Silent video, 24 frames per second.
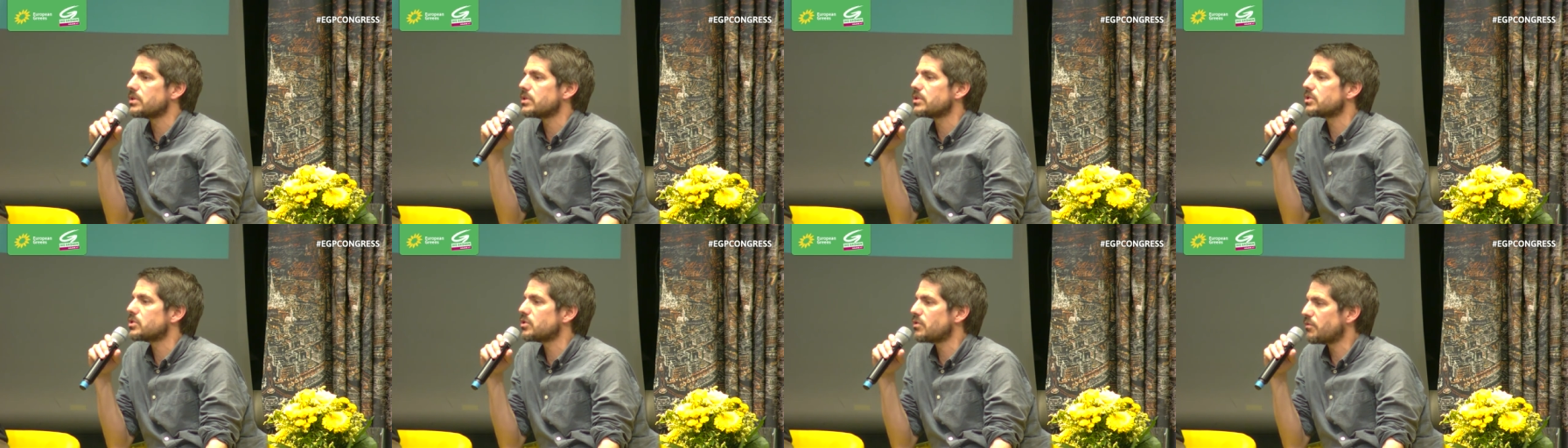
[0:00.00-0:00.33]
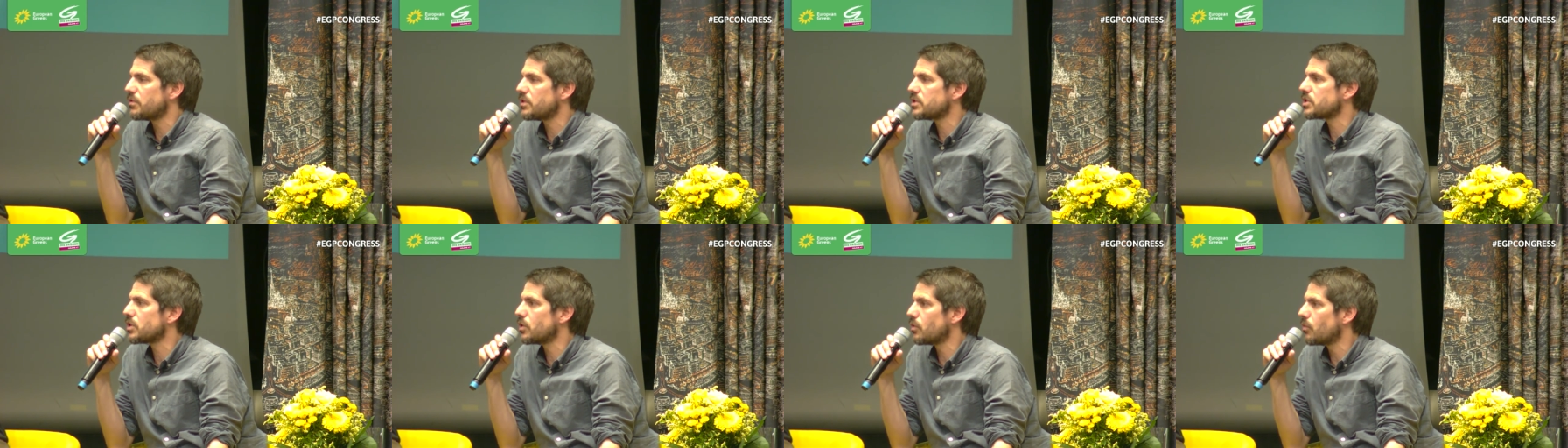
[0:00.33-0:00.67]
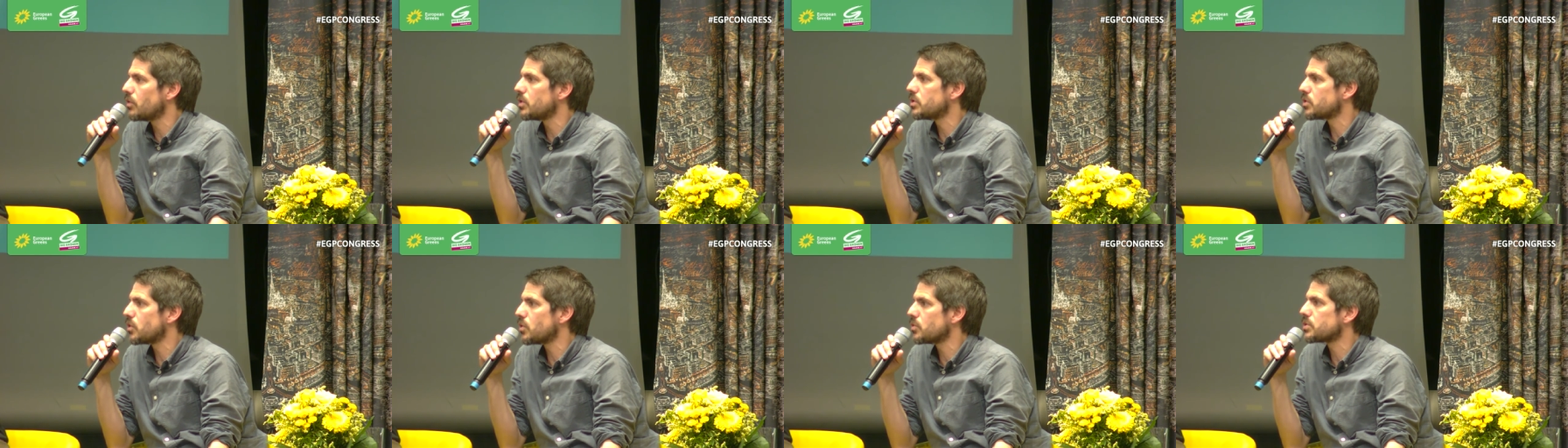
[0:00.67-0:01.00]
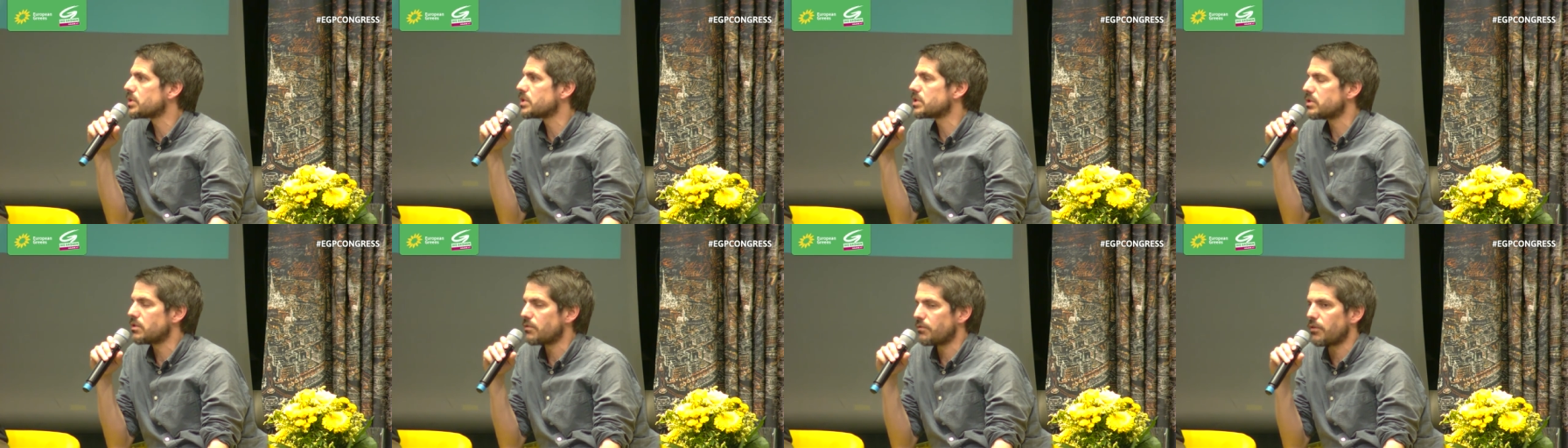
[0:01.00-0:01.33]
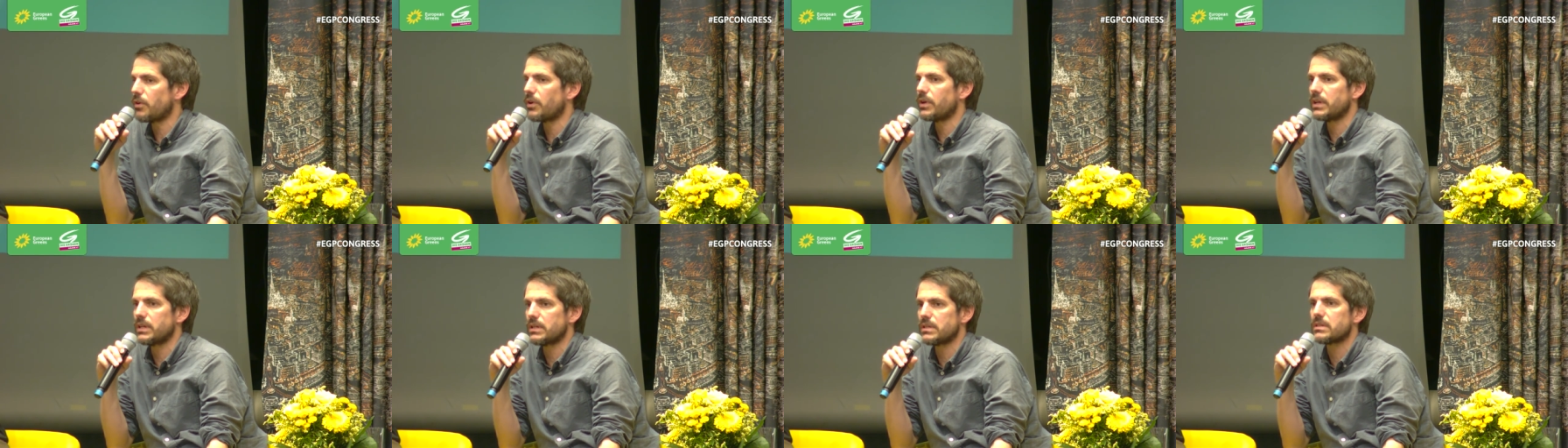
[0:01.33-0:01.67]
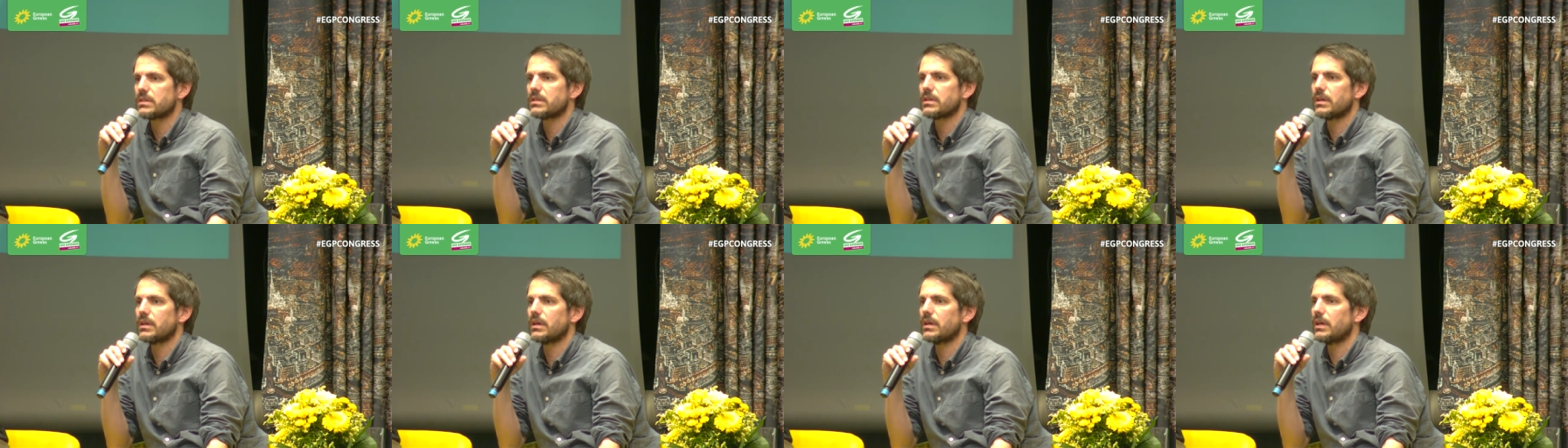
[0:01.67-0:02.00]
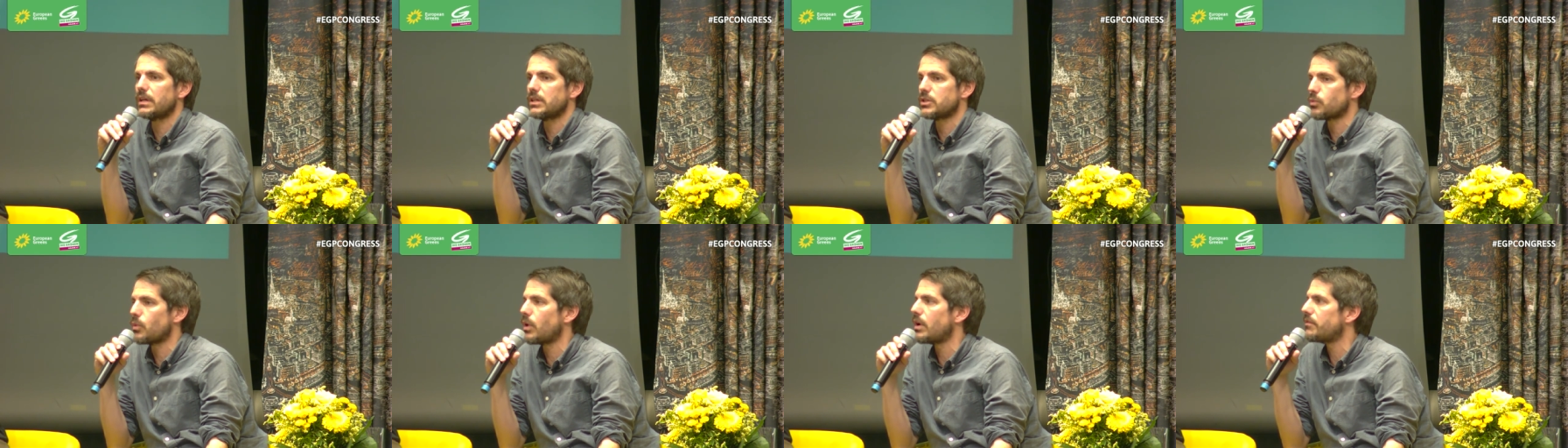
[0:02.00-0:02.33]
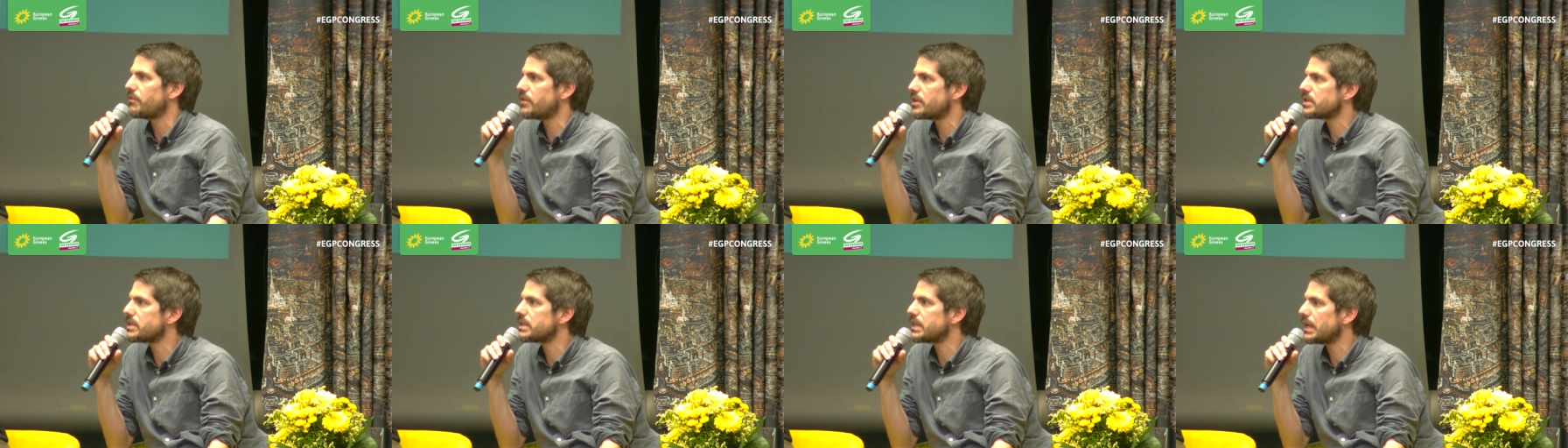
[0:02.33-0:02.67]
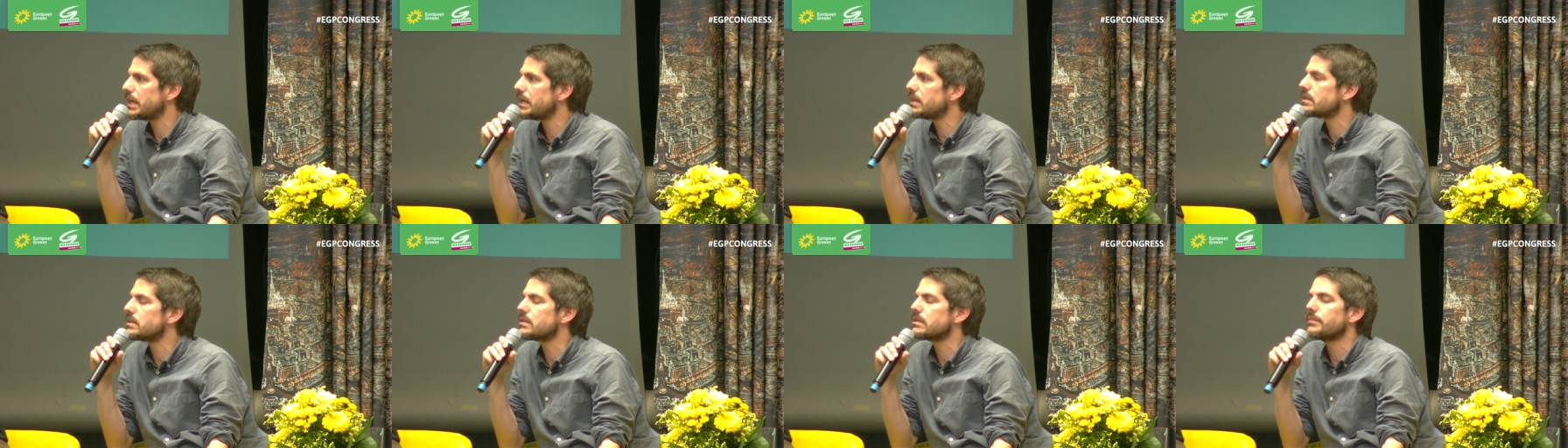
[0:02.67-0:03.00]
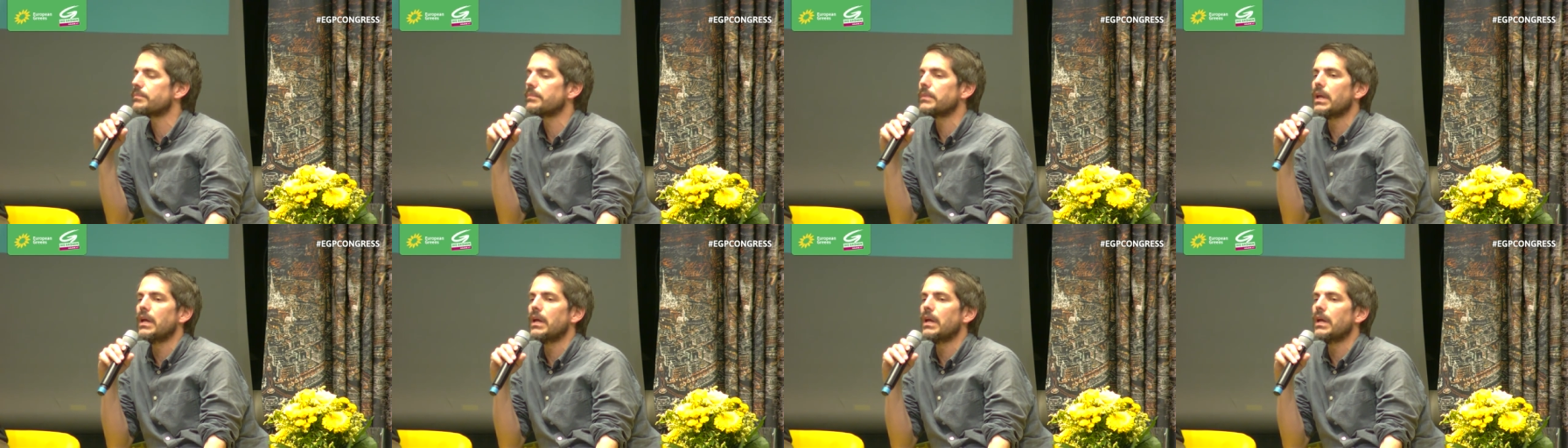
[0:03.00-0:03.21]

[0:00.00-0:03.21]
sufficient resources to fund its welfare states.